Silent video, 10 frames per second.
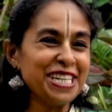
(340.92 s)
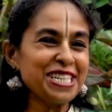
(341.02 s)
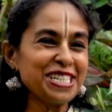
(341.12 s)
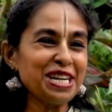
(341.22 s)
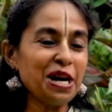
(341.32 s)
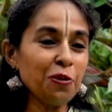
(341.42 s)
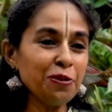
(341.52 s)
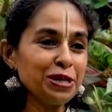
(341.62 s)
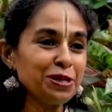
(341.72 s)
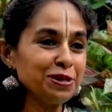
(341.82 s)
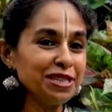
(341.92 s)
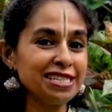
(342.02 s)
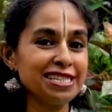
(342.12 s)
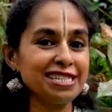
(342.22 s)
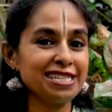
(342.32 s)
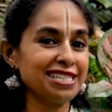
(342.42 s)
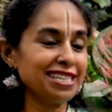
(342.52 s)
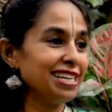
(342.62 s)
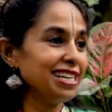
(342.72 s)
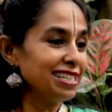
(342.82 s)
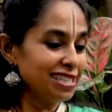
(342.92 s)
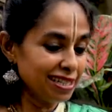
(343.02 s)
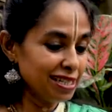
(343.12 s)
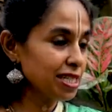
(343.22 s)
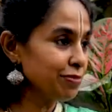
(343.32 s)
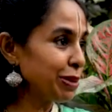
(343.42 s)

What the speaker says: So how we do this is my